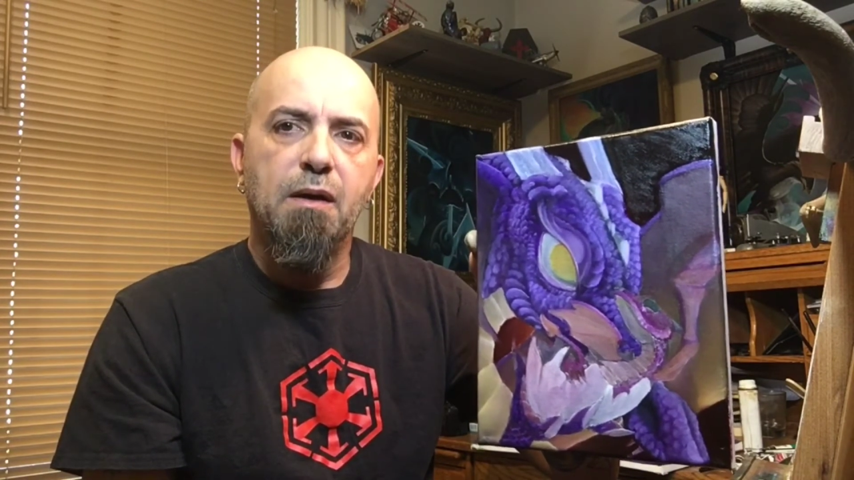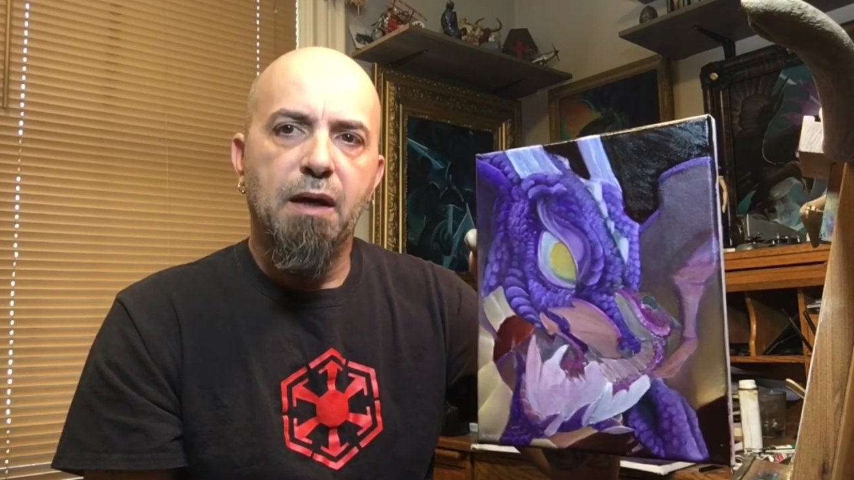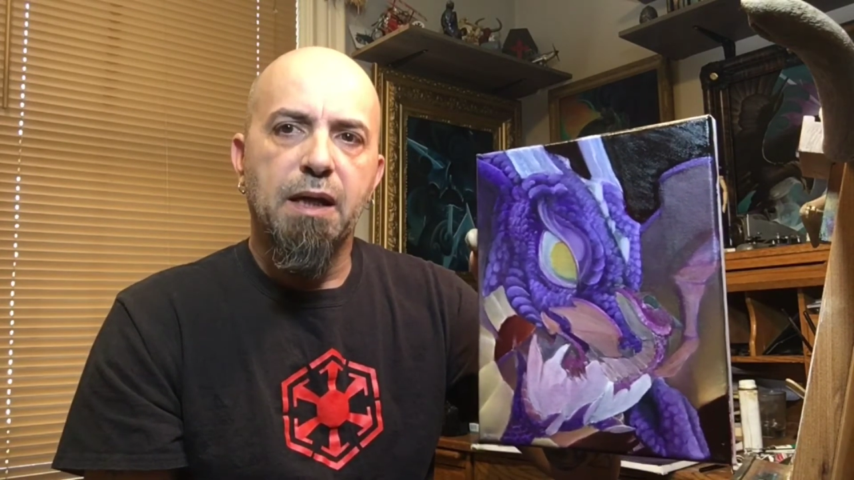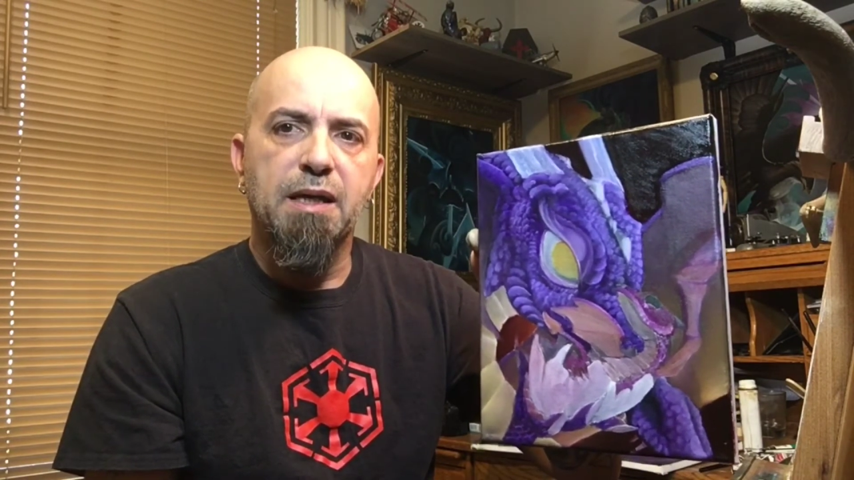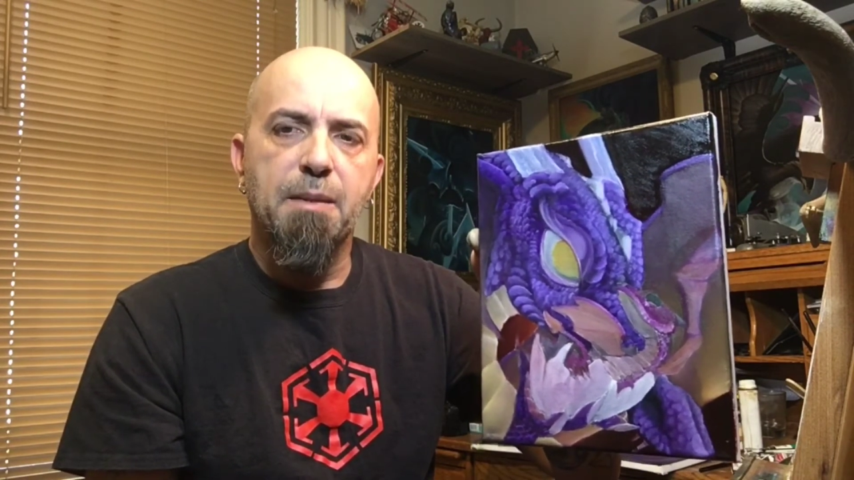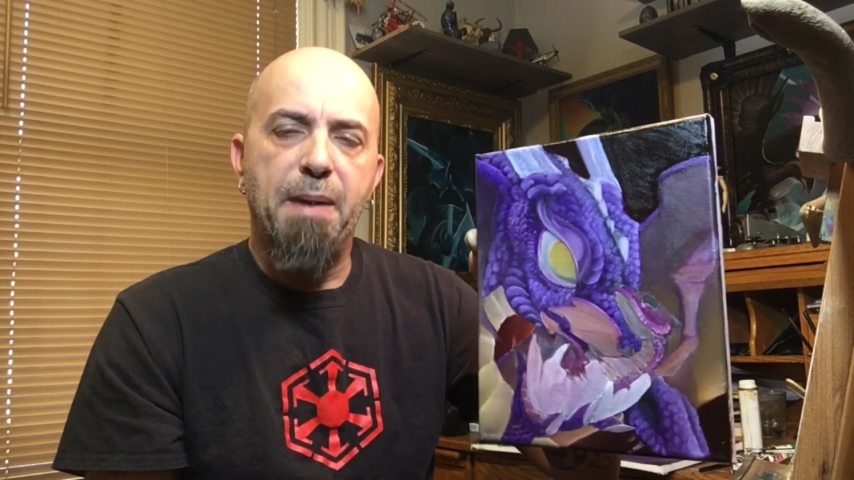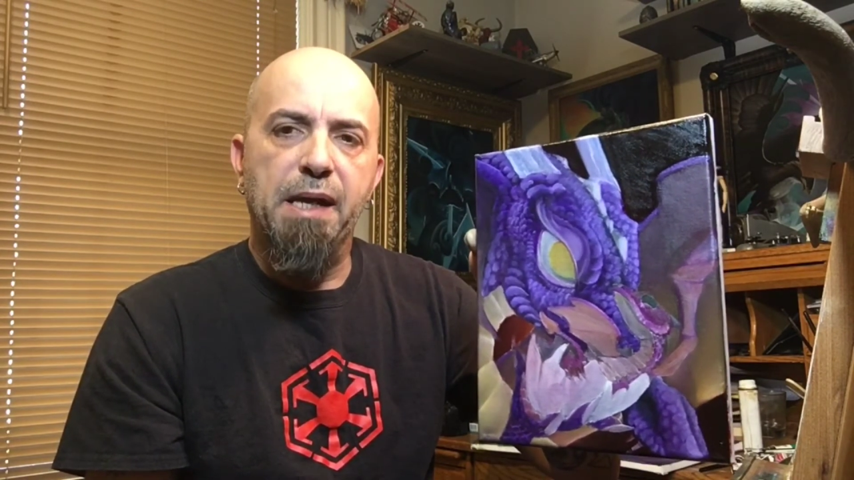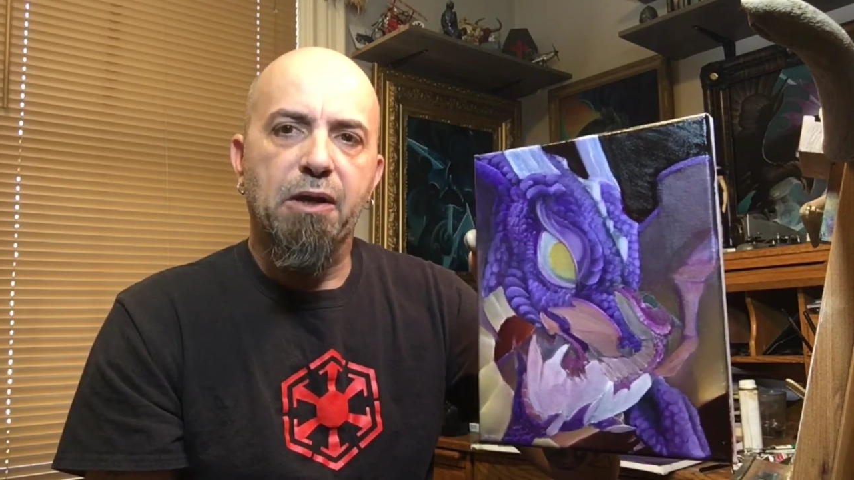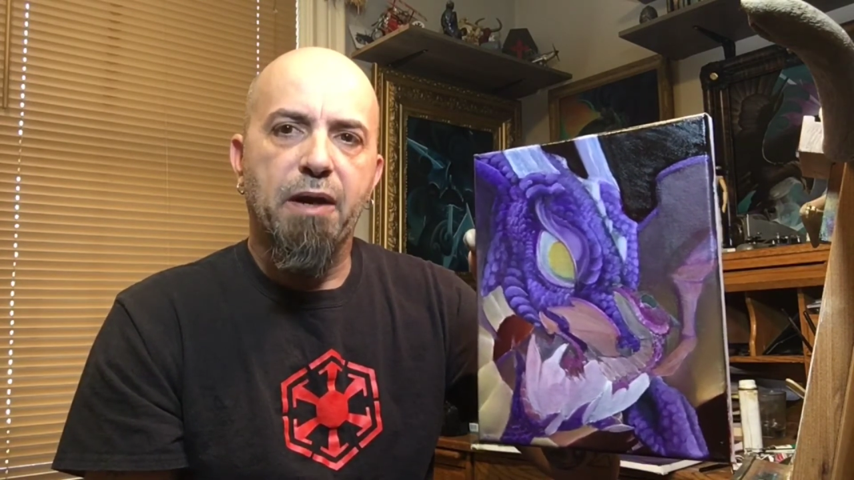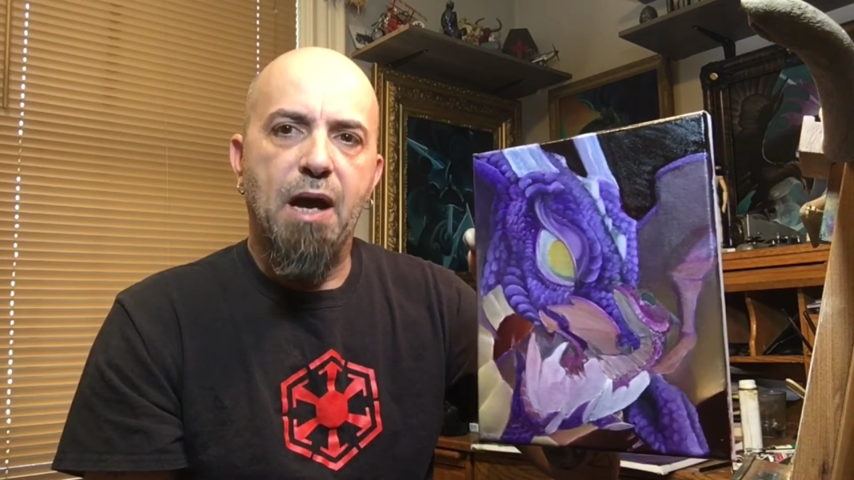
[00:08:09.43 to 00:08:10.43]
again
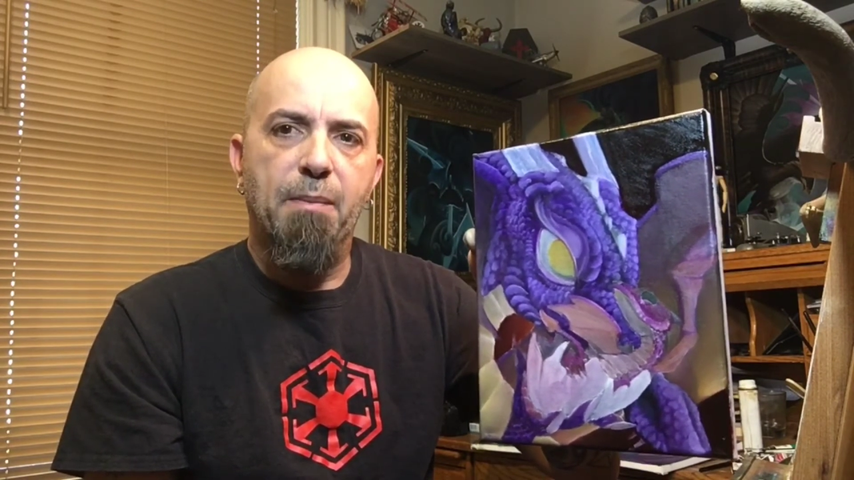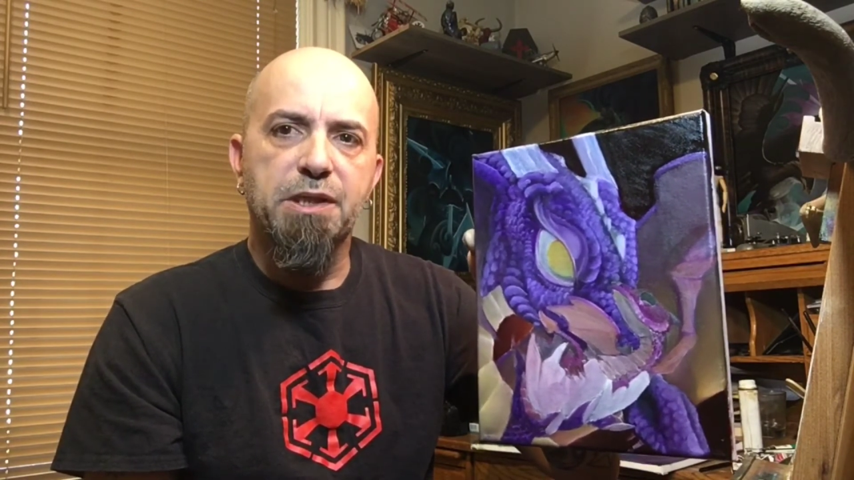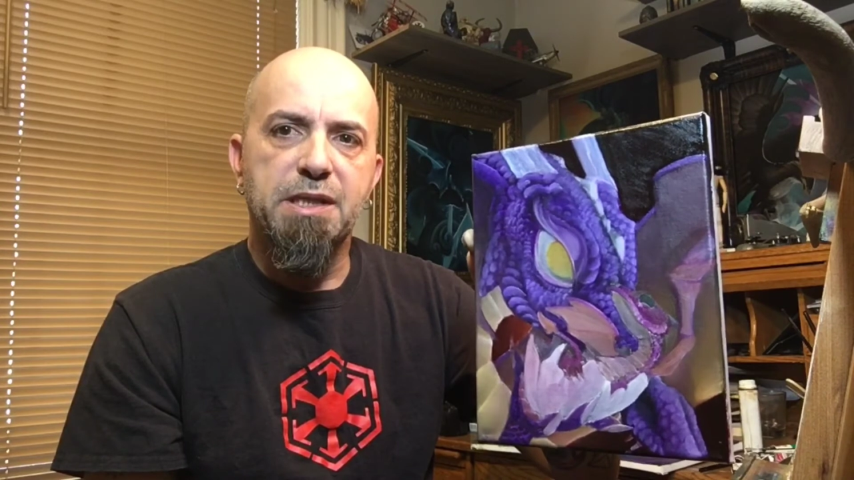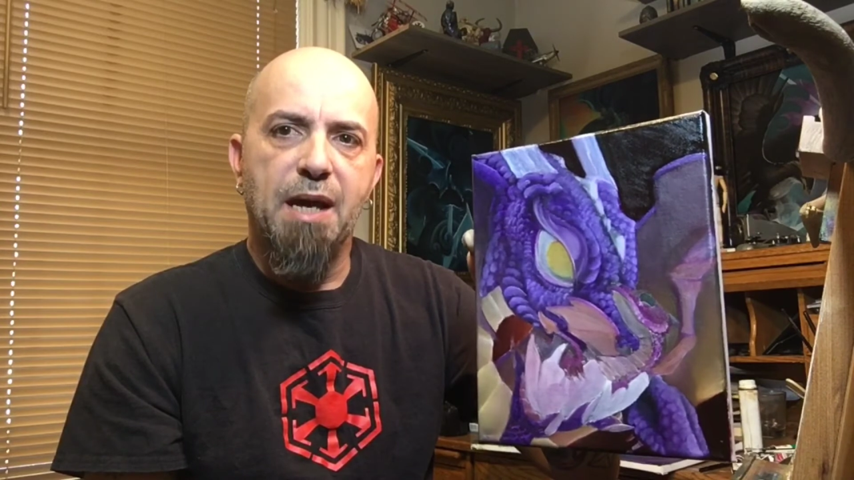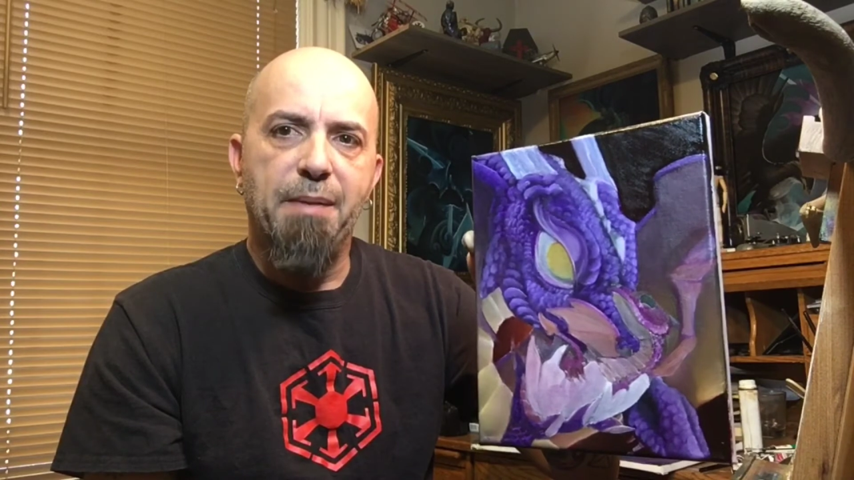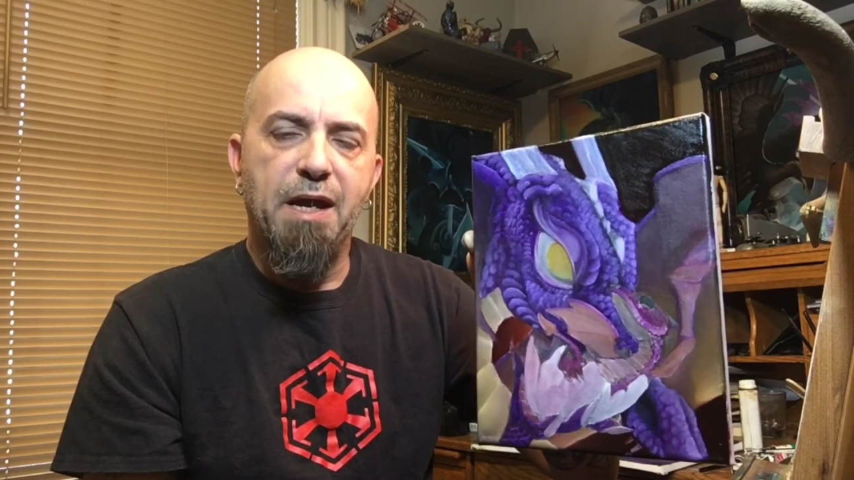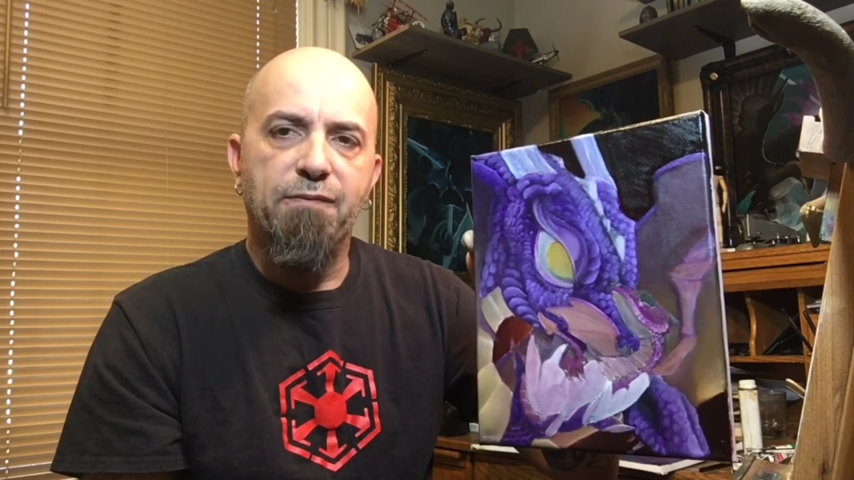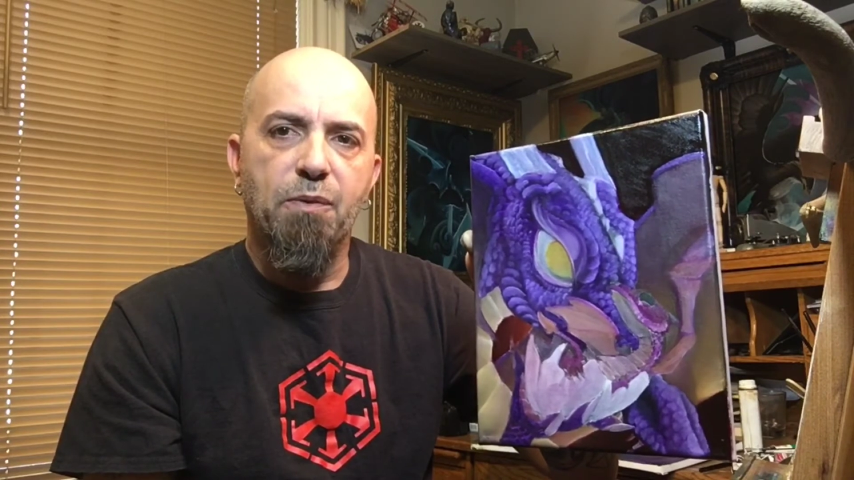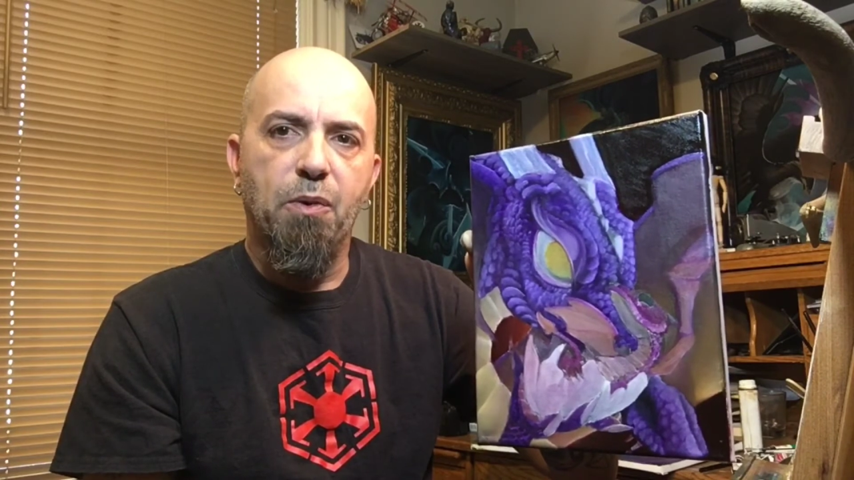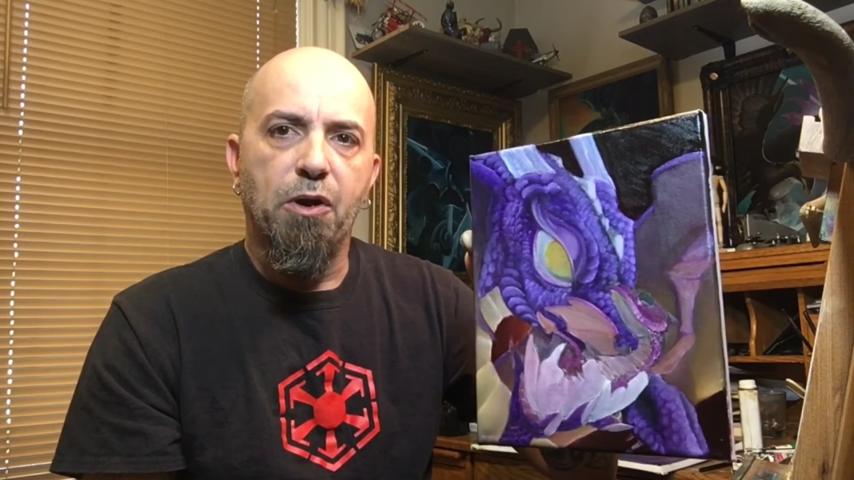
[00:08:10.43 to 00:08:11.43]
depending on how much time I have
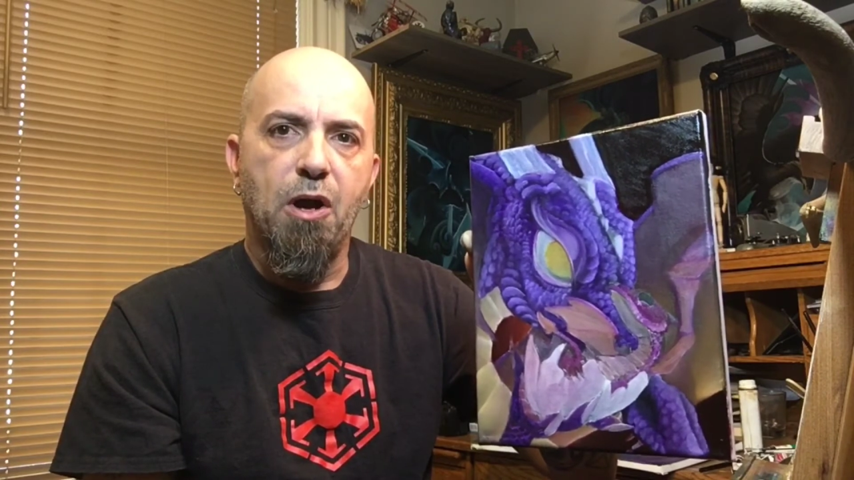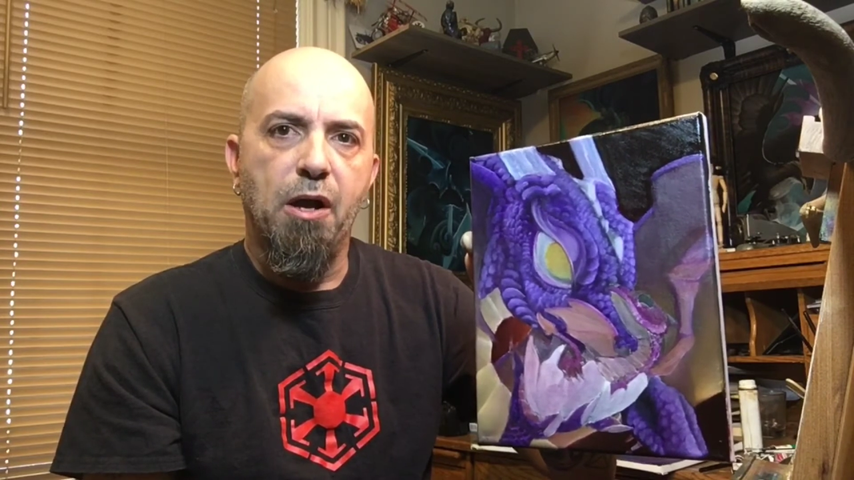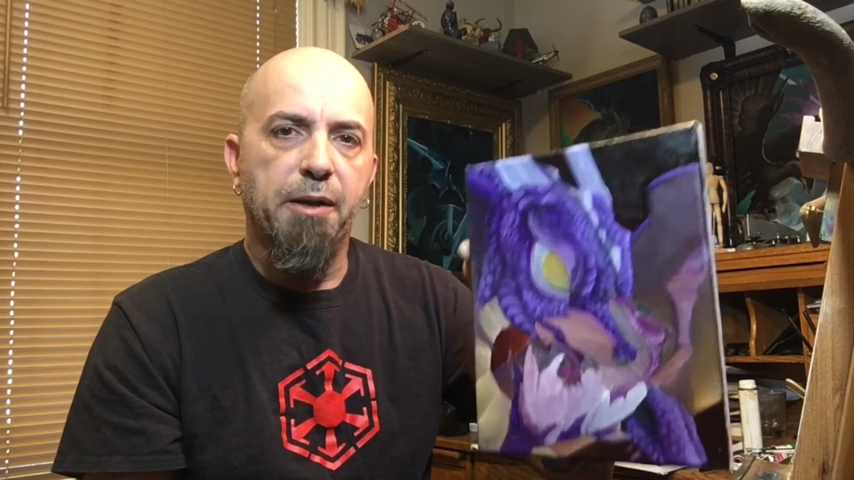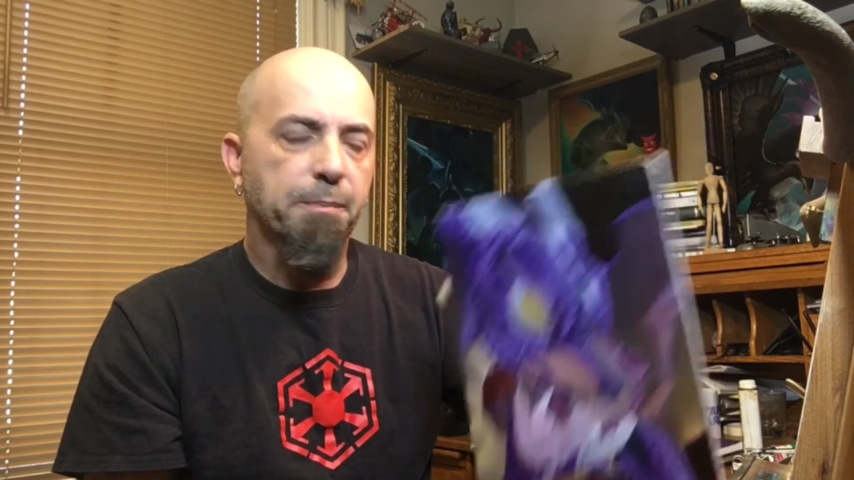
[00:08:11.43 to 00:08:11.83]
to work on it.